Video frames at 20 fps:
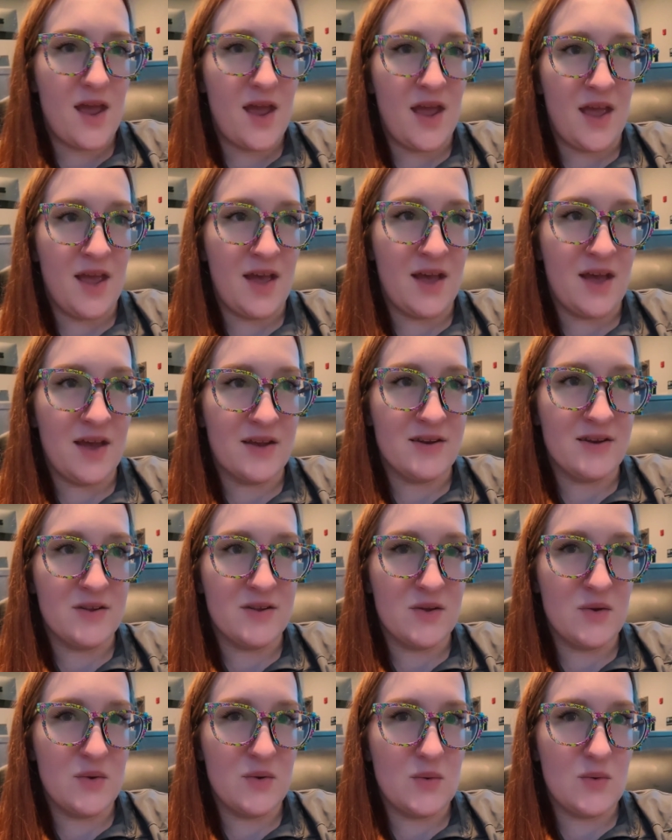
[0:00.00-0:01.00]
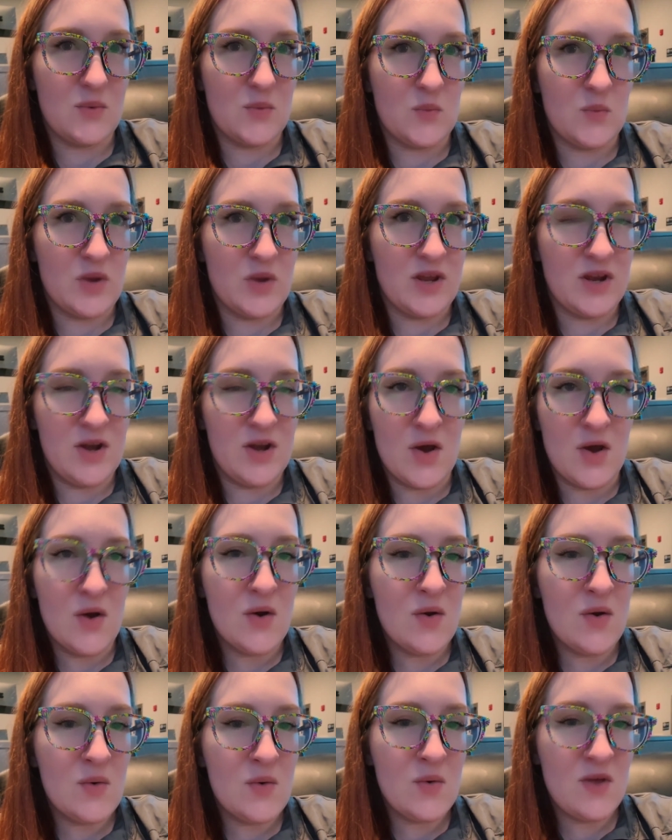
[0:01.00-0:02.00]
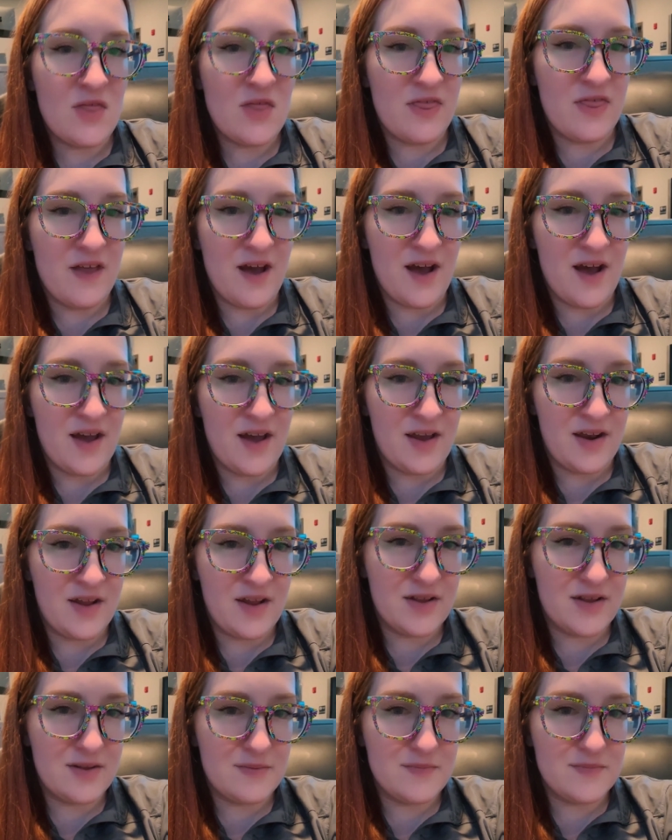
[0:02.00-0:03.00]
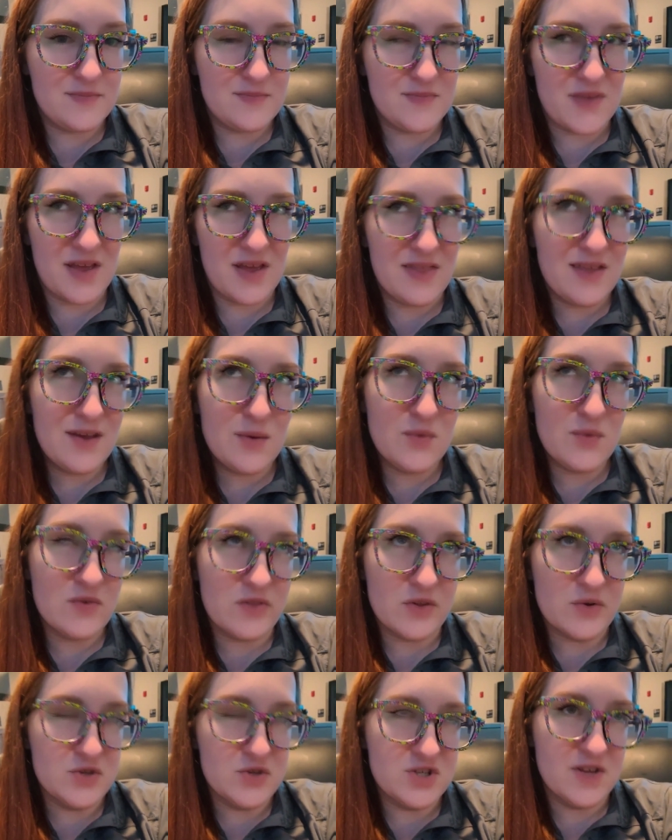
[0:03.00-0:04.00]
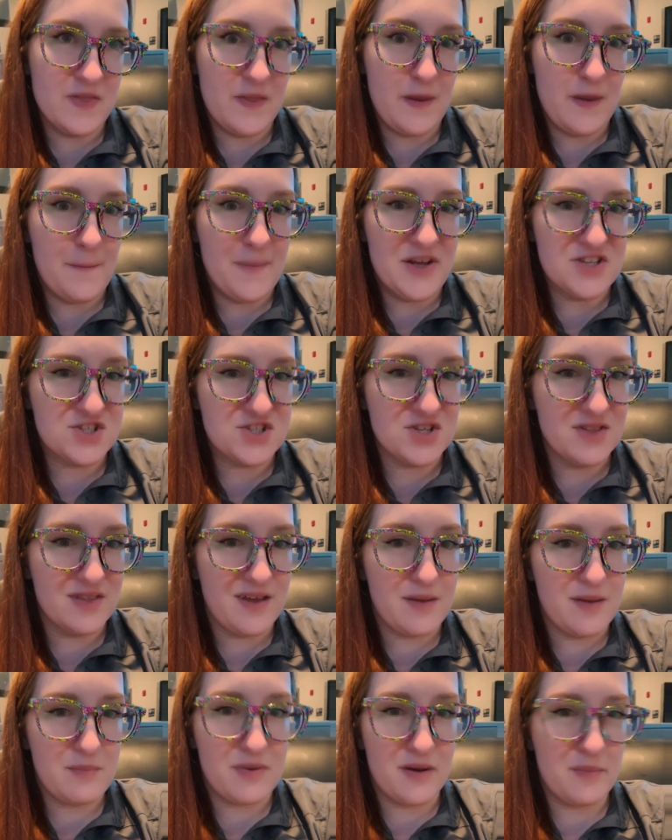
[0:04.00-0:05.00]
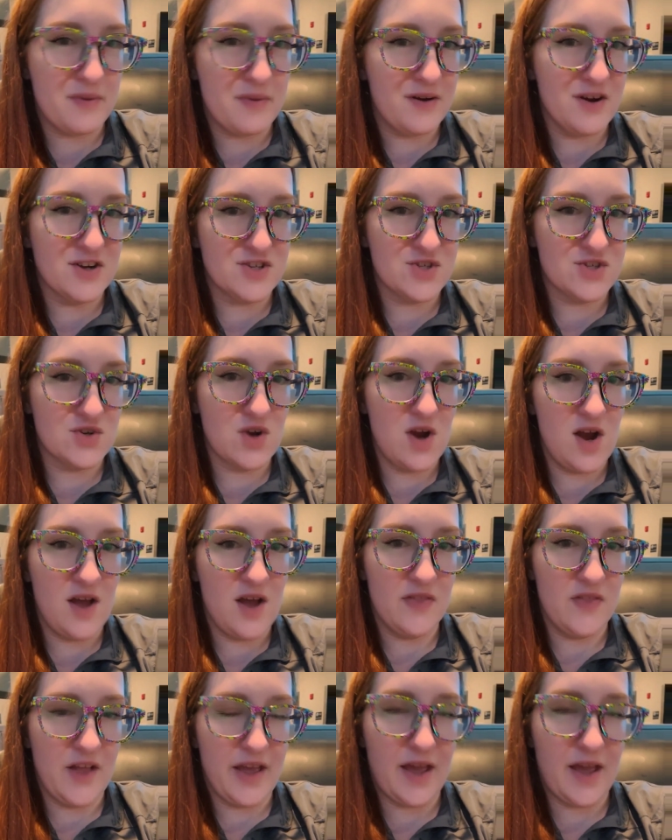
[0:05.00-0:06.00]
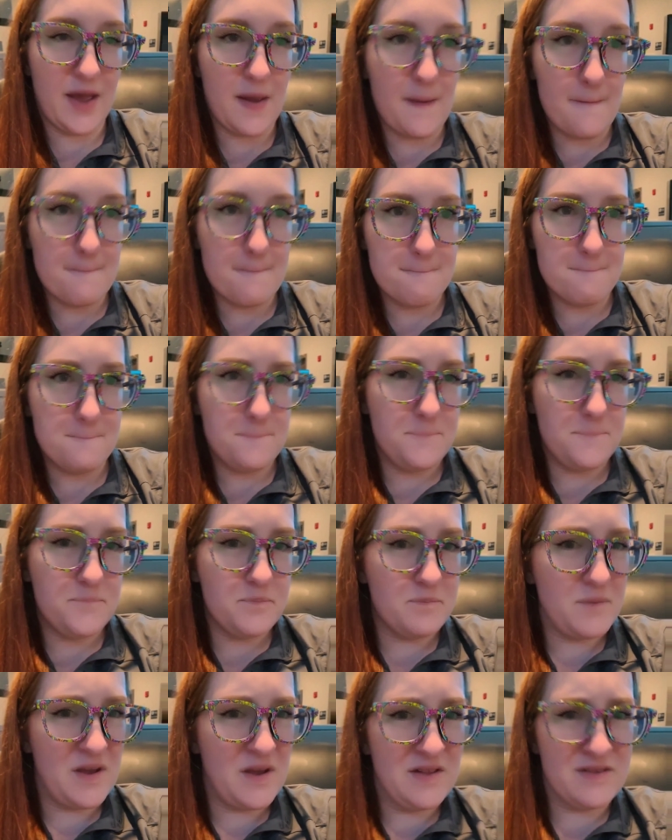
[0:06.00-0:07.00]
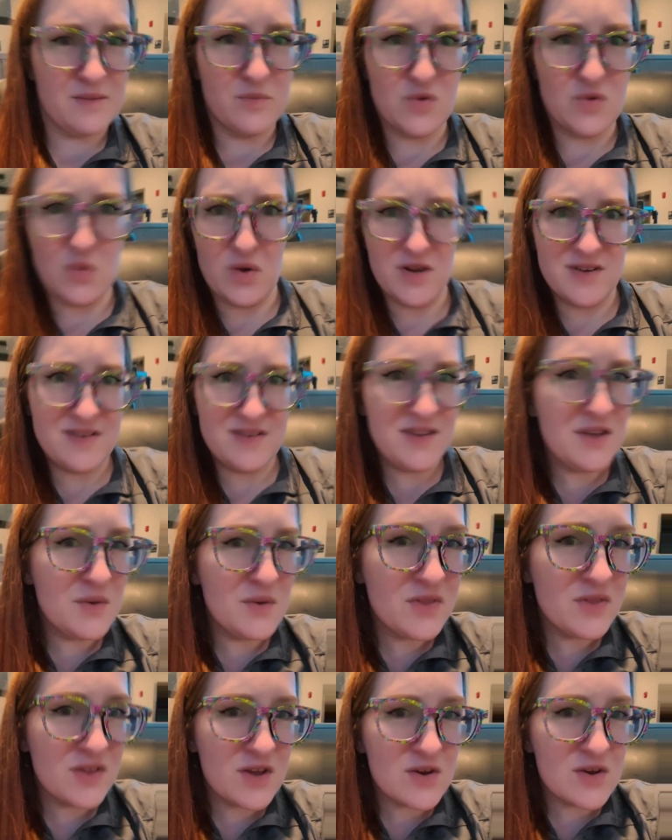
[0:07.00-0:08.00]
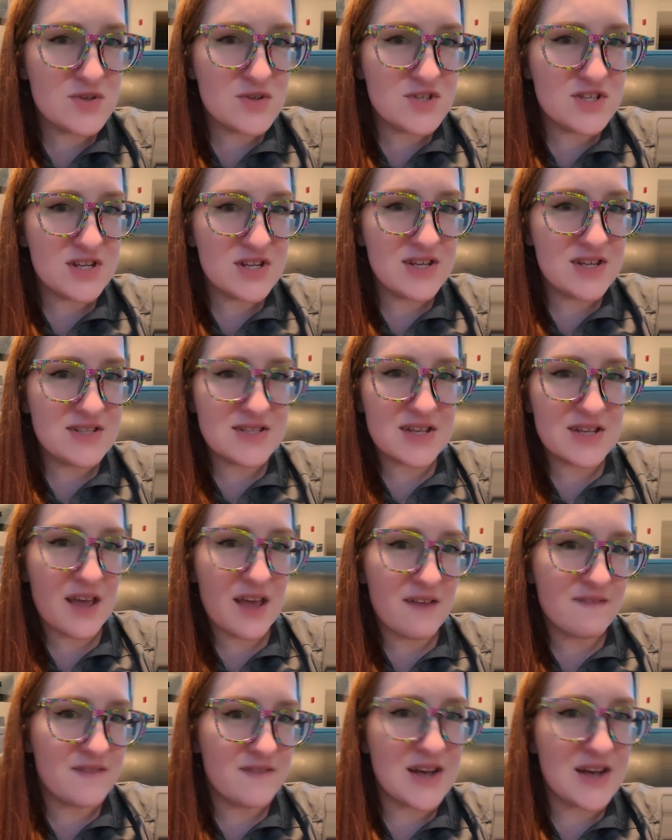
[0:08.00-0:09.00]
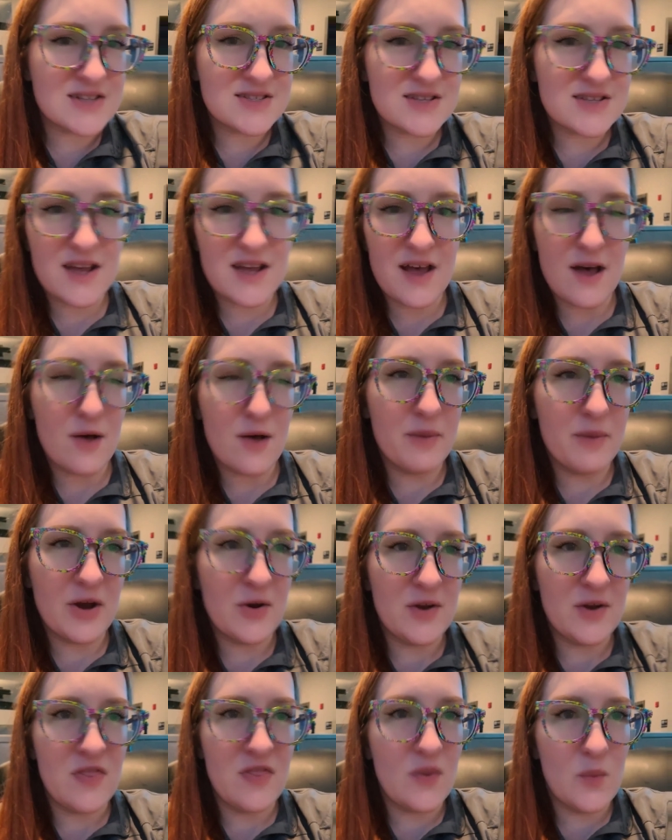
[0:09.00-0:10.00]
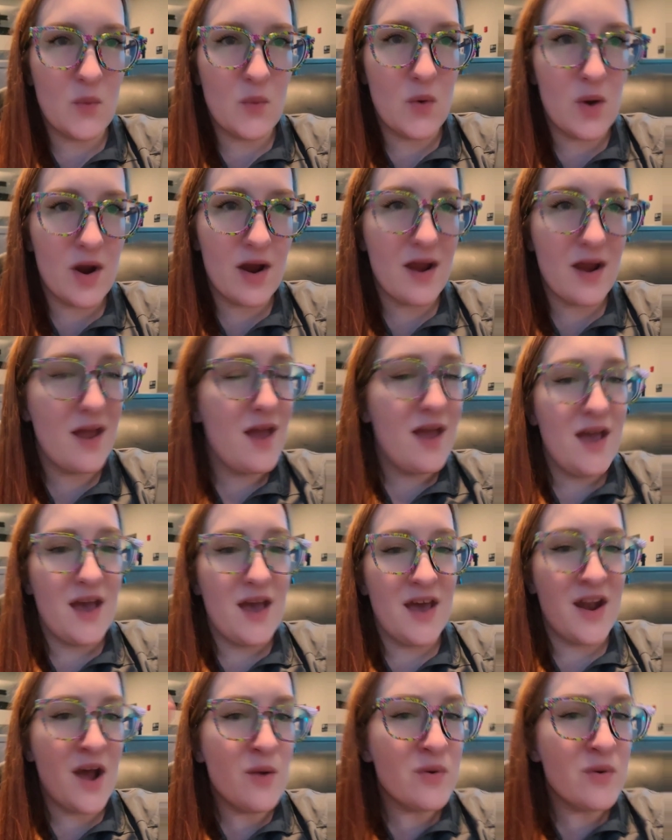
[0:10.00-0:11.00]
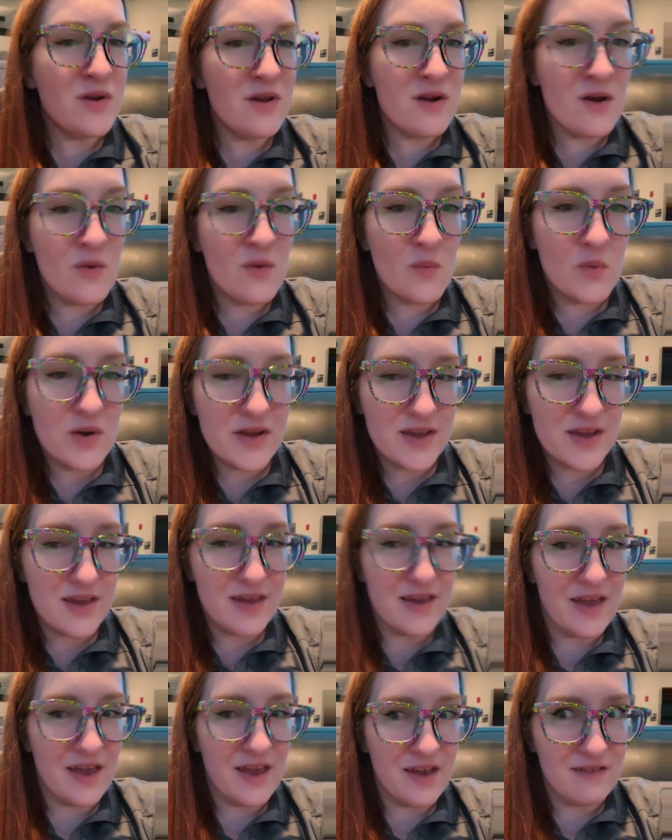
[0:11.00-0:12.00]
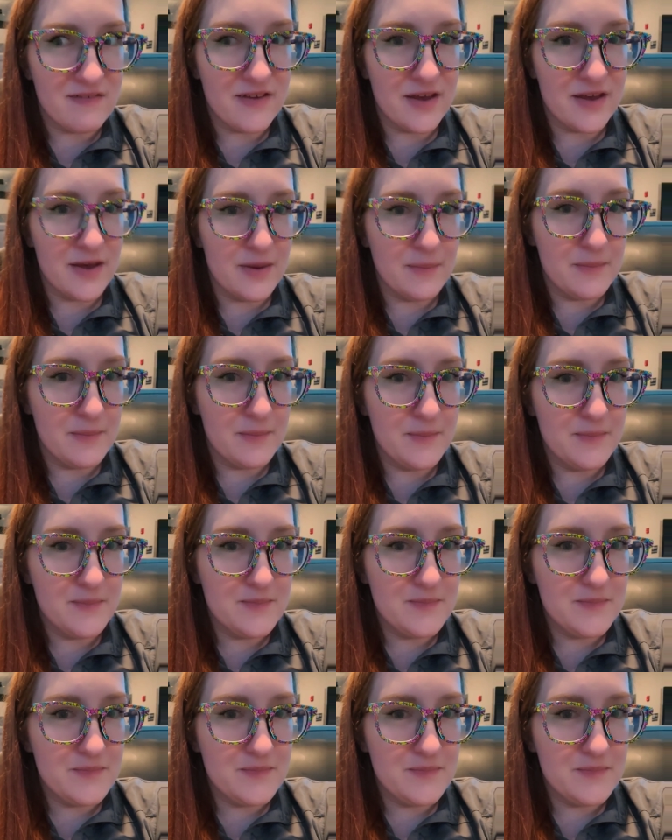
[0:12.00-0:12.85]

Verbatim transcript: And we know that, I think it was Lucien that mentioned that Papa Archeron, like, made some sort of deal with Koschei to get Vassa to help out in the war, and I want to know what he gave him